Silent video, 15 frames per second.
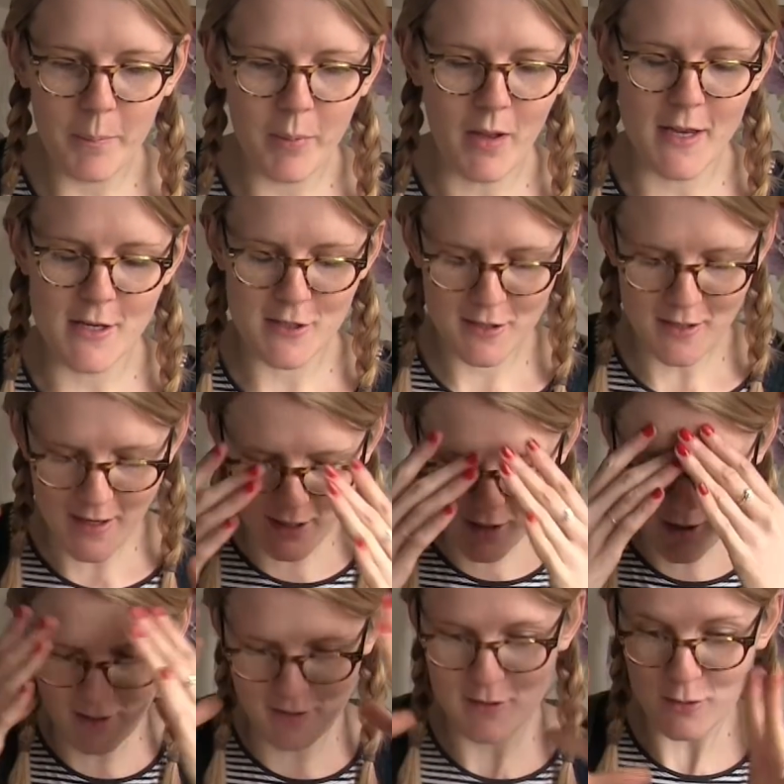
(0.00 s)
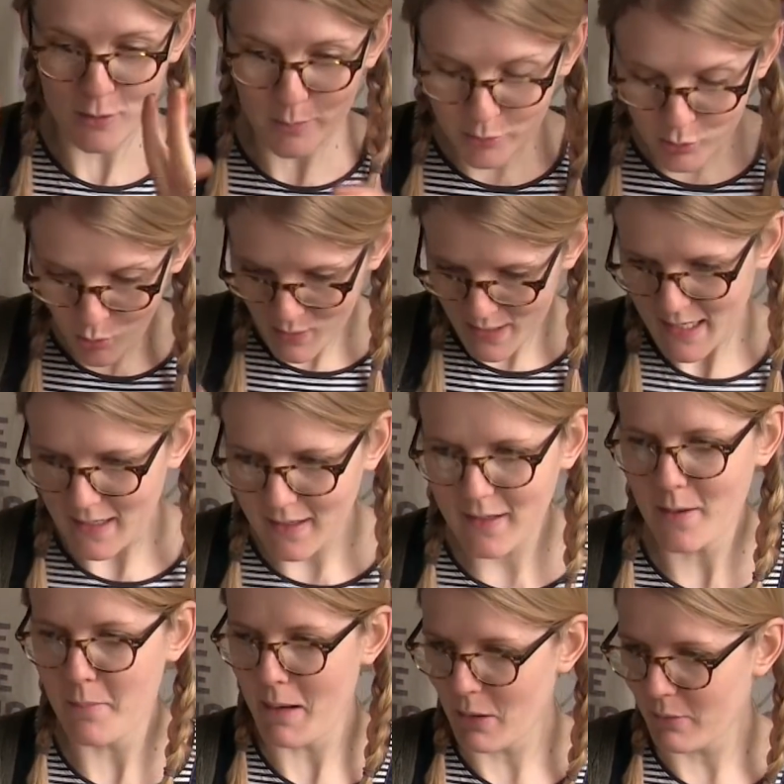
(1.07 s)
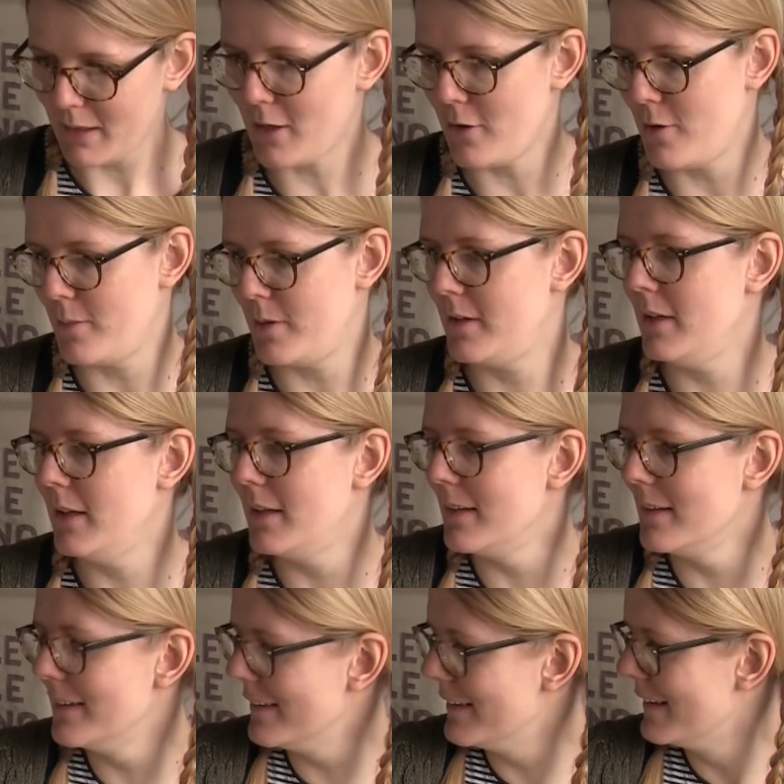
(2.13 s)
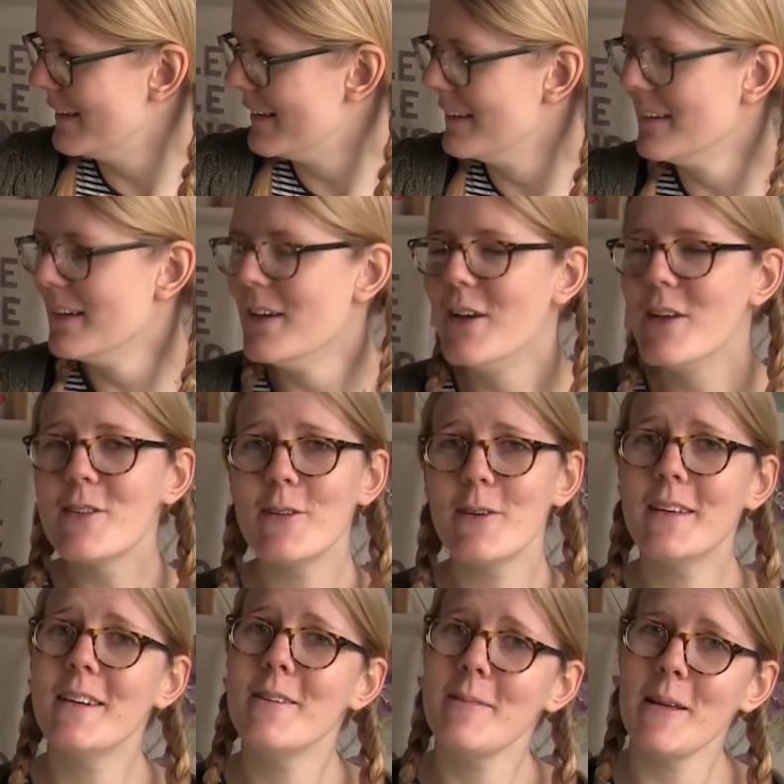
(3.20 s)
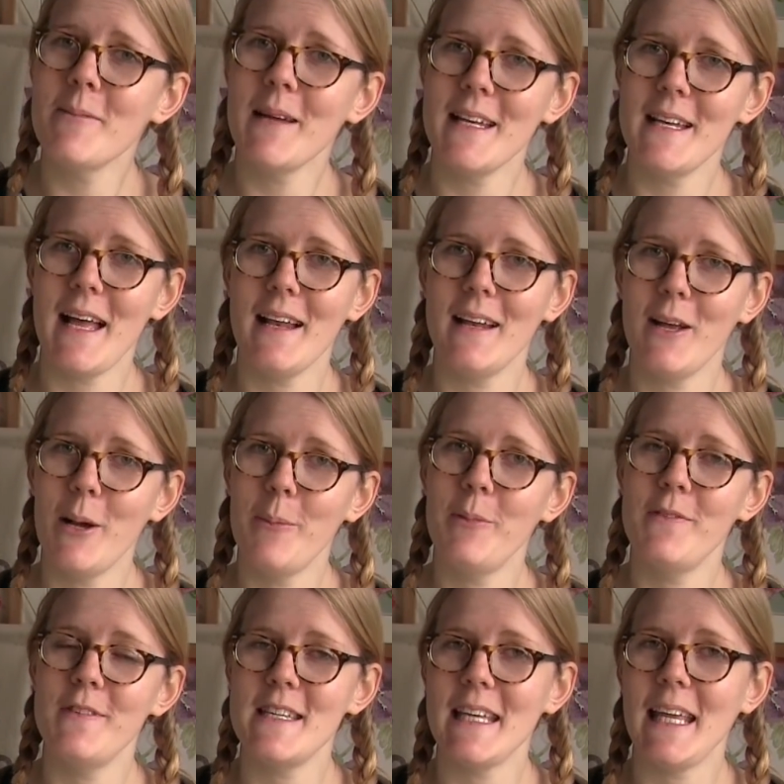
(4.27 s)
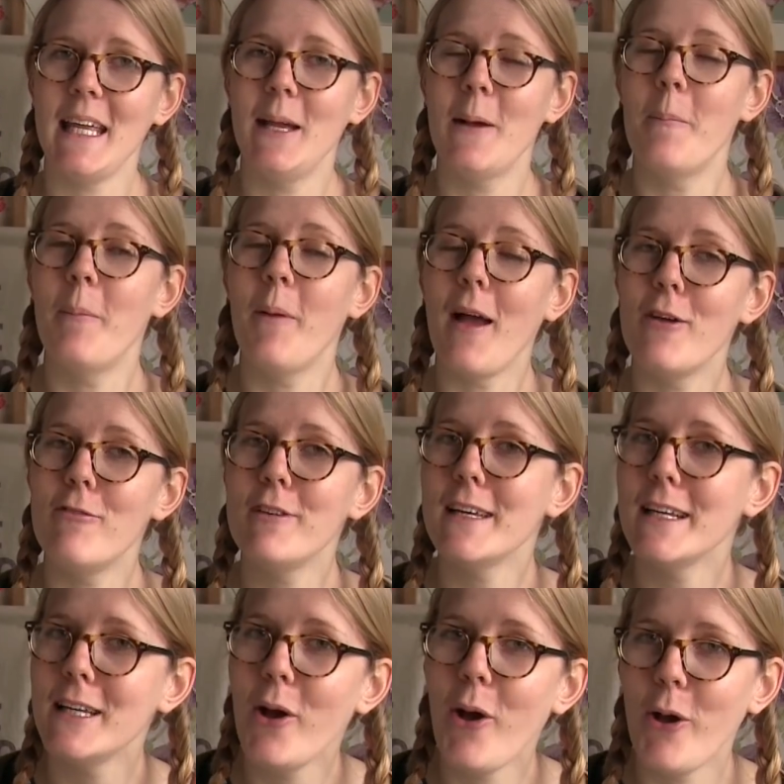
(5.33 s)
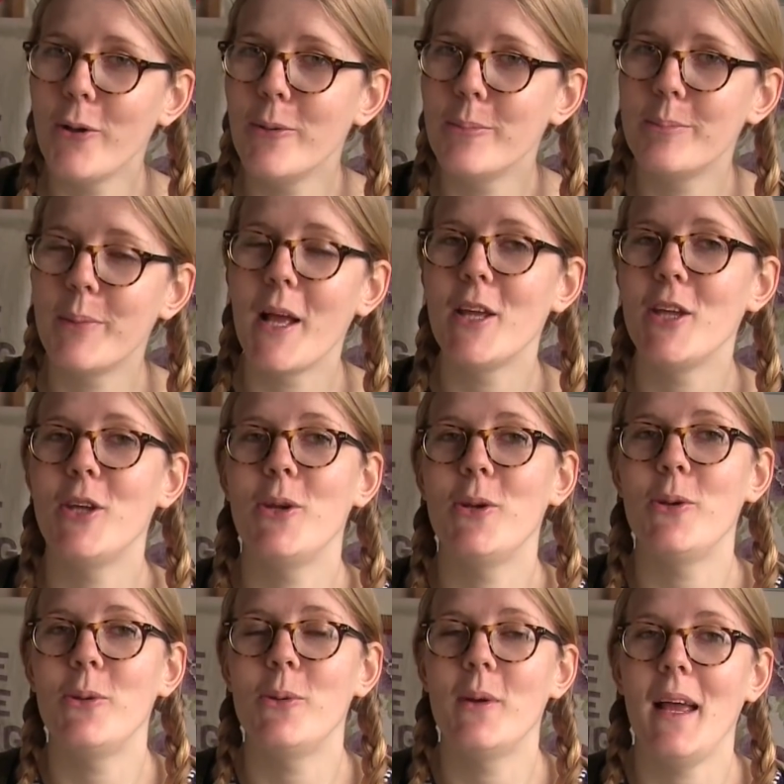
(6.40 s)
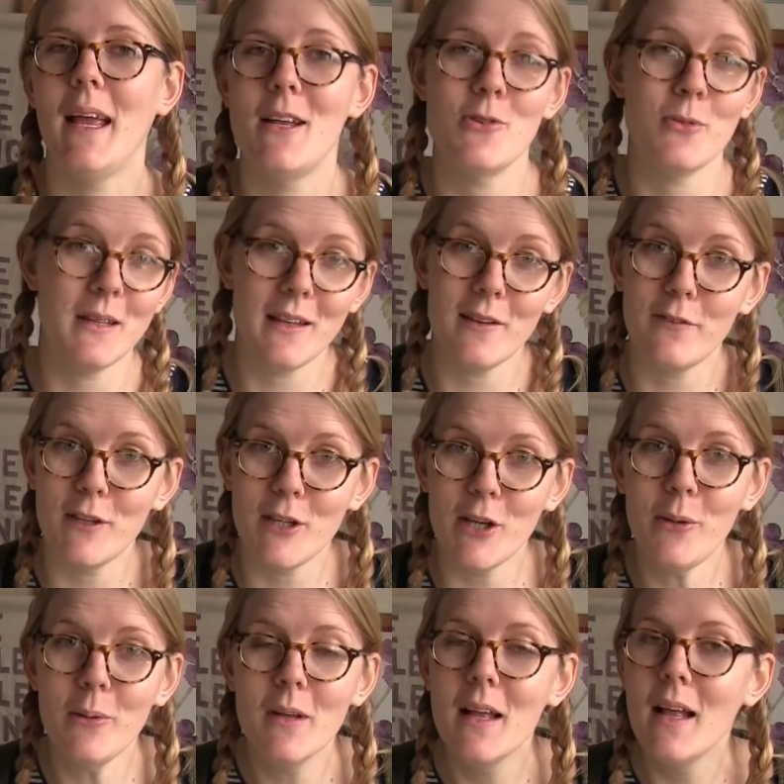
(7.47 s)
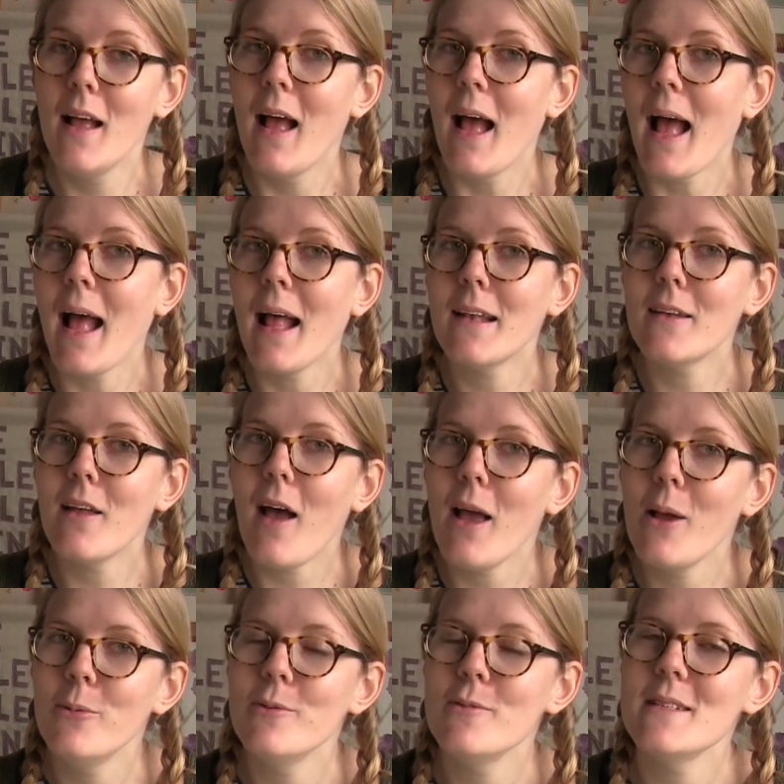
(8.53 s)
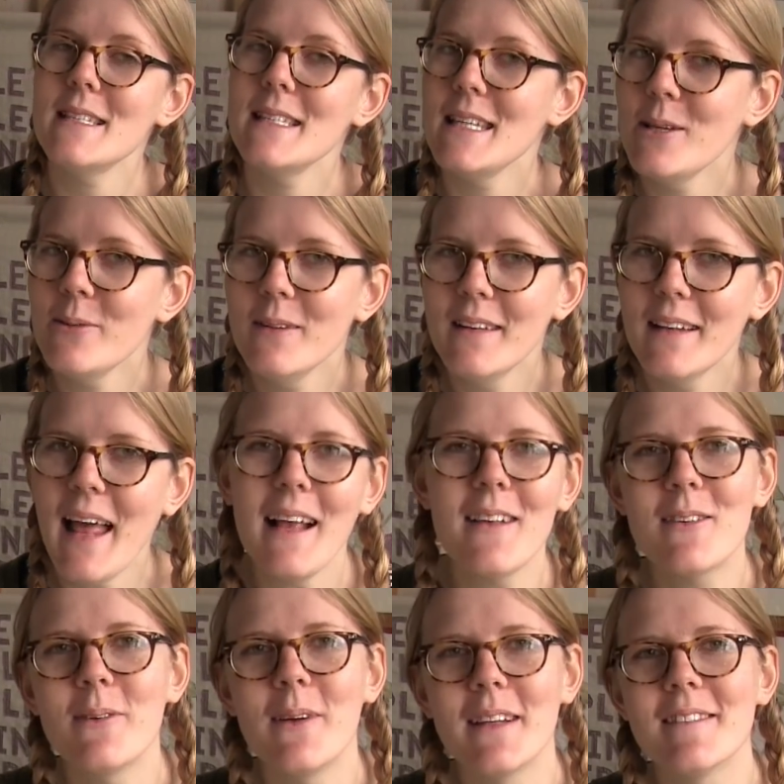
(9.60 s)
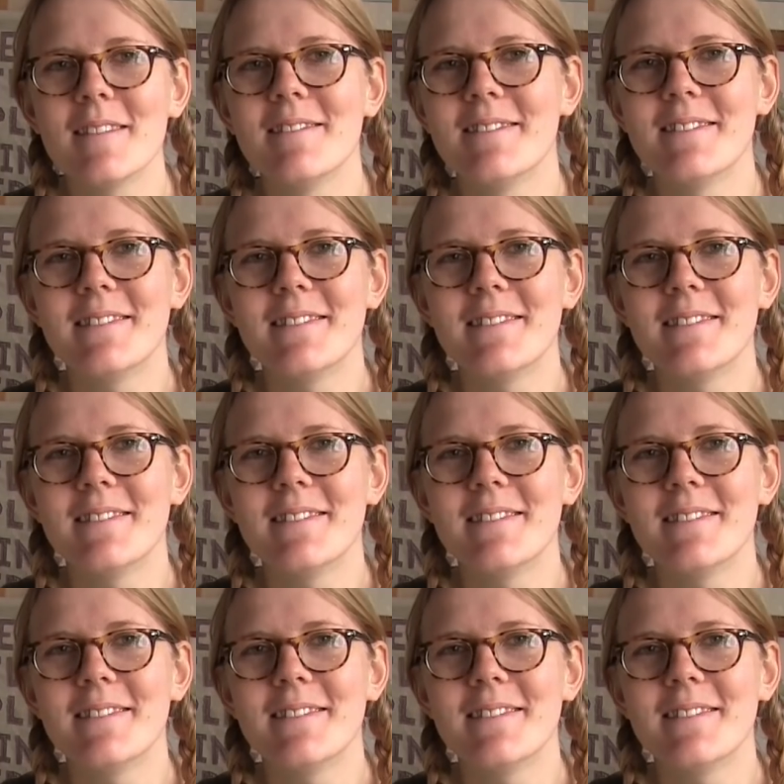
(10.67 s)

But I can't stop talking about the allotment. So I'm going to make my dad a cup of tea. But I really hope you enjoyed this video, and I will see you in the next one.